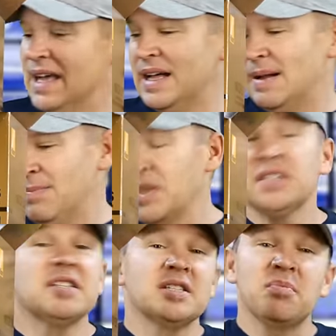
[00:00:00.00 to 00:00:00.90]
Um,
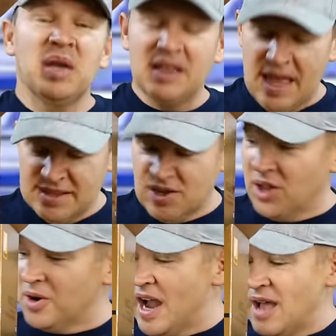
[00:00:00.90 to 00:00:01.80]
this is just a big lens
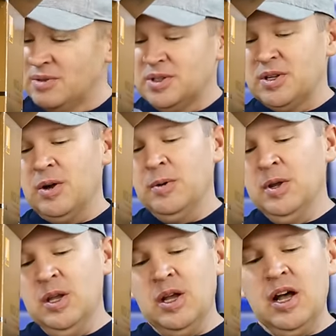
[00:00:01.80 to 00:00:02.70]
all around, so
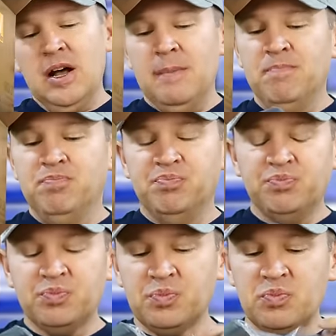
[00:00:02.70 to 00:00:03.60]
um,
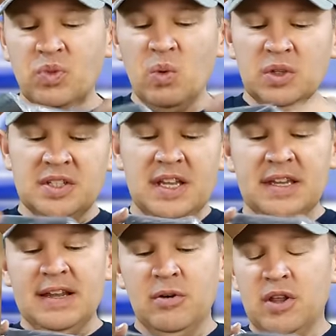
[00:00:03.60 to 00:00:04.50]
we'll take
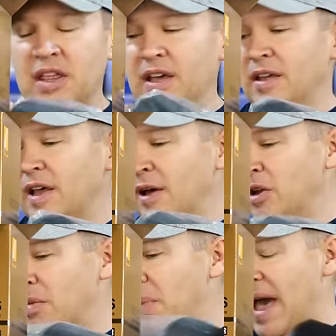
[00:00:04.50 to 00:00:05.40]
it out of the out
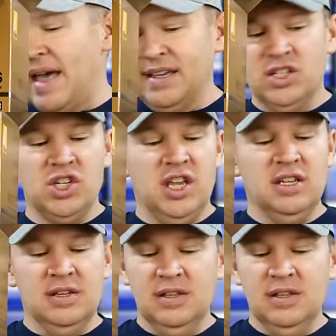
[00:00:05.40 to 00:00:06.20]
of the packaging.